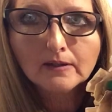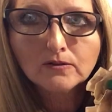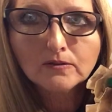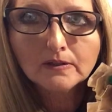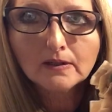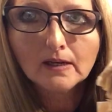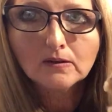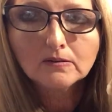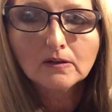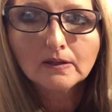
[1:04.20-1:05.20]
extra
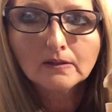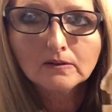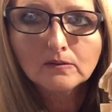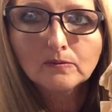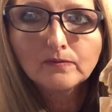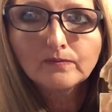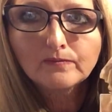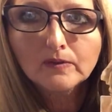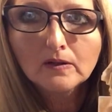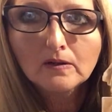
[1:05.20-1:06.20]
decals on it, little
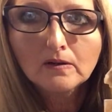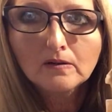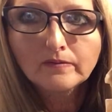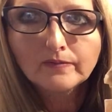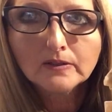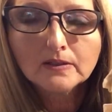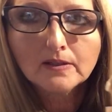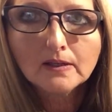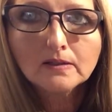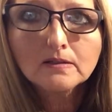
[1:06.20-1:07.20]
fuzzy
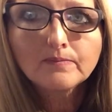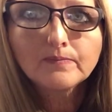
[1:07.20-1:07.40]
things,